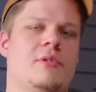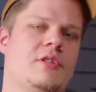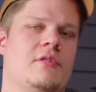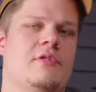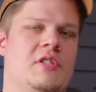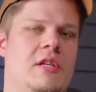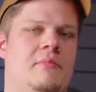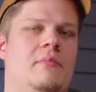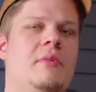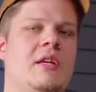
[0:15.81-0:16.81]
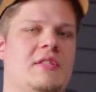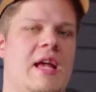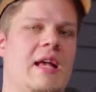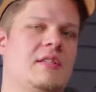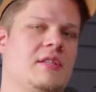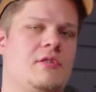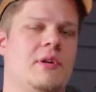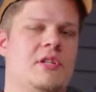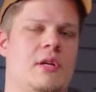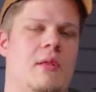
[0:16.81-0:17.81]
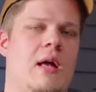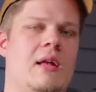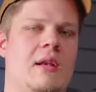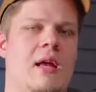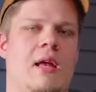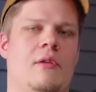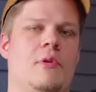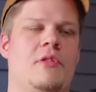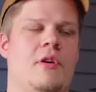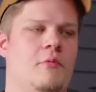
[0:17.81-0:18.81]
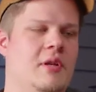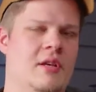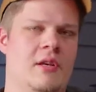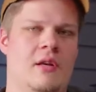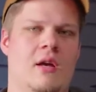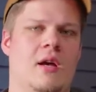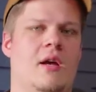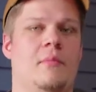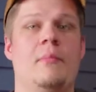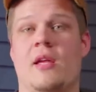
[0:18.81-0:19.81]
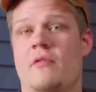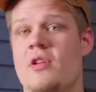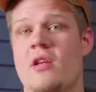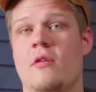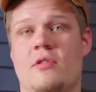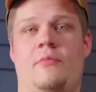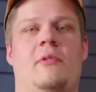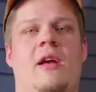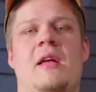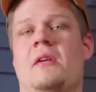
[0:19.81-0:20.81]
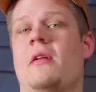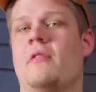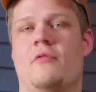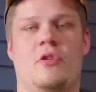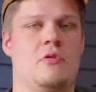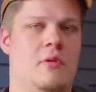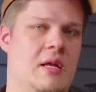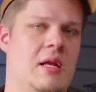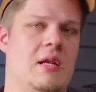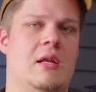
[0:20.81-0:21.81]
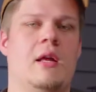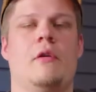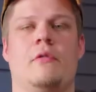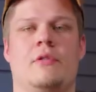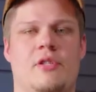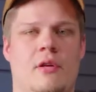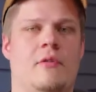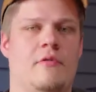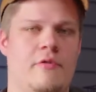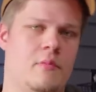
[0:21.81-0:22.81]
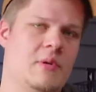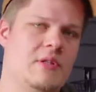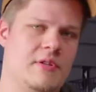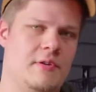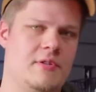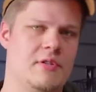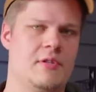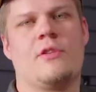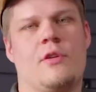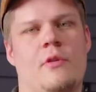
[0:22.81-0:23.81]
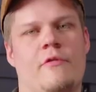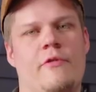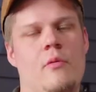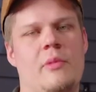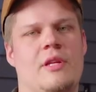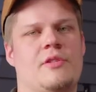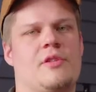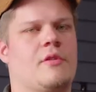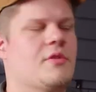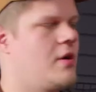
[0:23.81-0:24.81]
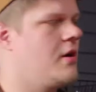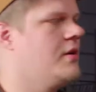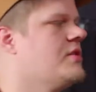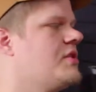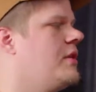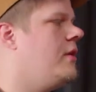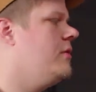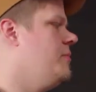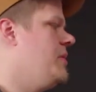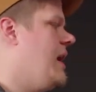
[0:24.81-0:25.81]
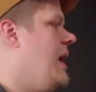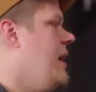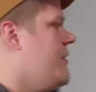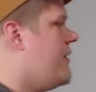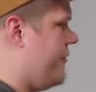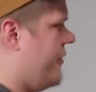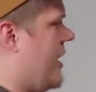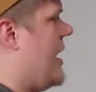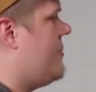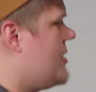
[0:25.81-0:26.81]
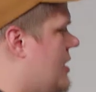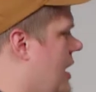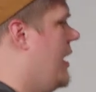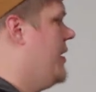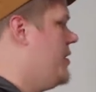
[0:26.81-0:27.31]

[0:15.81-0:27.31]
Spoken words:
service team gets asked this question a lot, and we thought we'd make a video to provide another visual aid on how to install your foam inserts. So your foam inserts are installed behind the flaps on